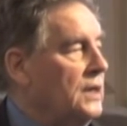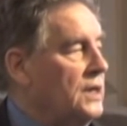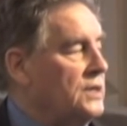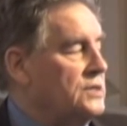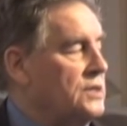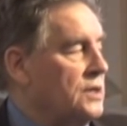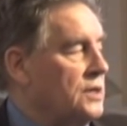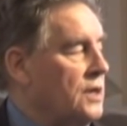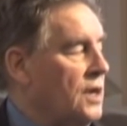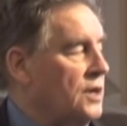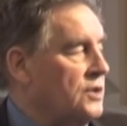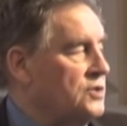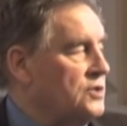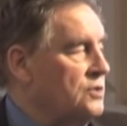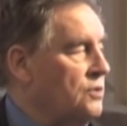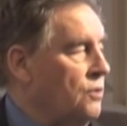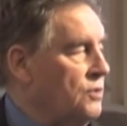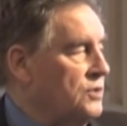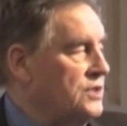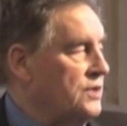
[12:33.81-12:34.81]
It's a, a
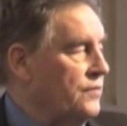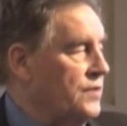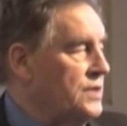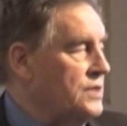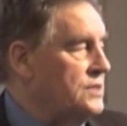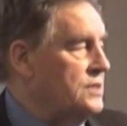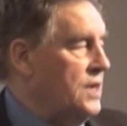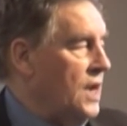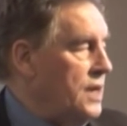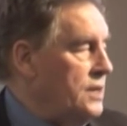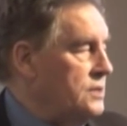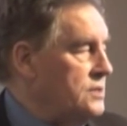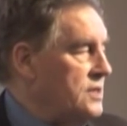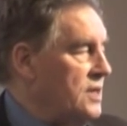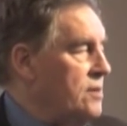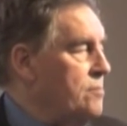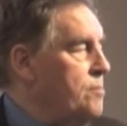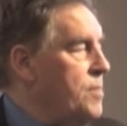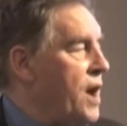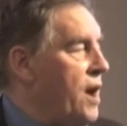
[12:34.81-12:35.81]
source of intense
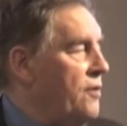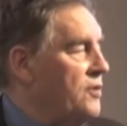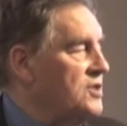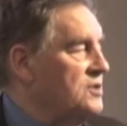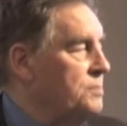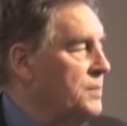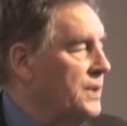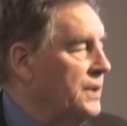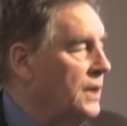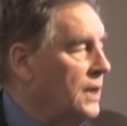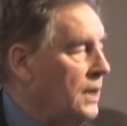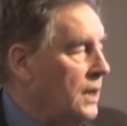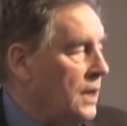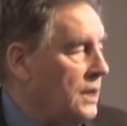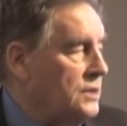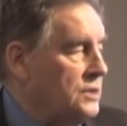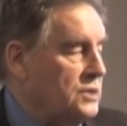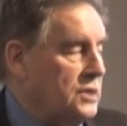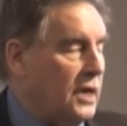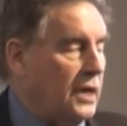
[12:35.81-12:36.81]
embarrassment
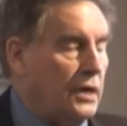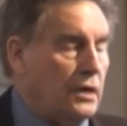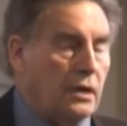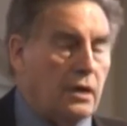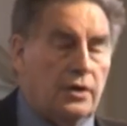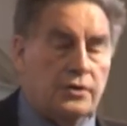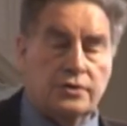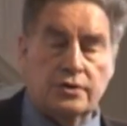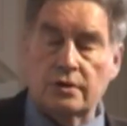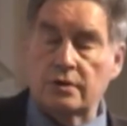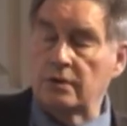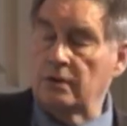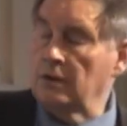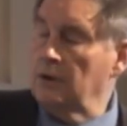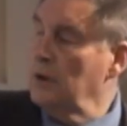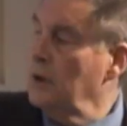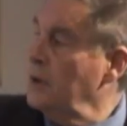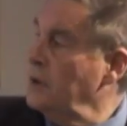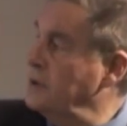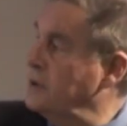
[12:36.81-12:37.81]
and
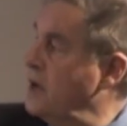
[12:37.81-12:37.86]
psychological